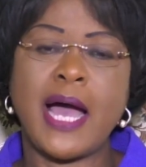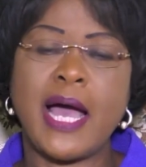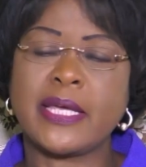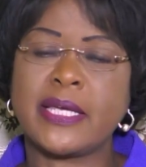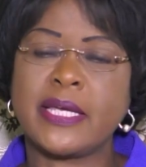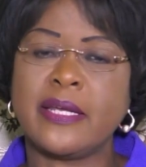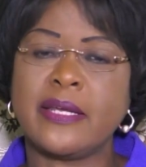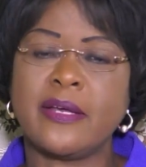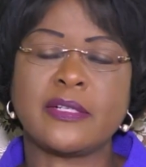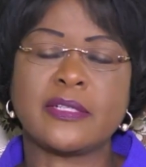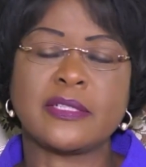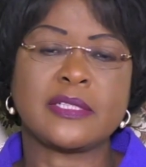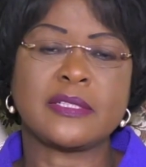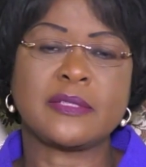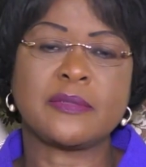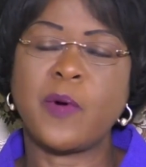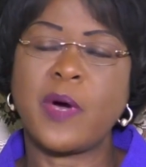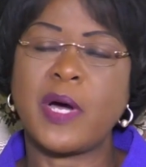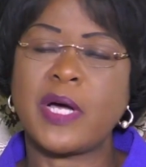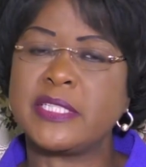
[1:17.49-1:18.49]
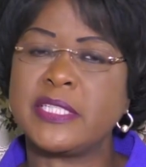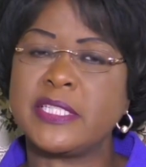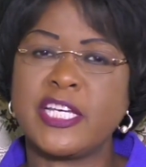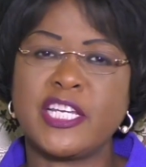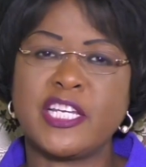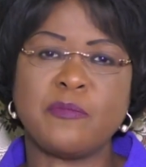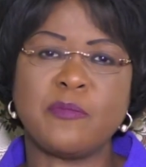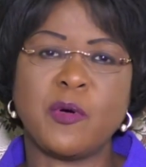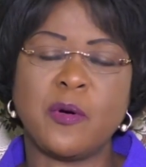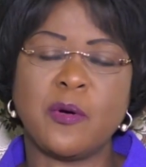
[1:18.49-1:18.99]
I cannot watch it
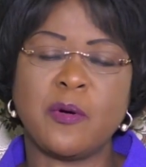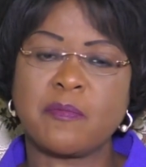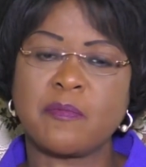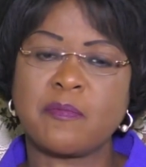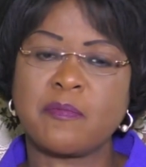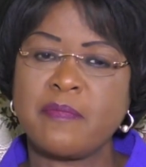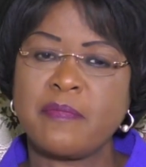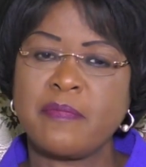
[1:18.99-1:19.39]
anymore.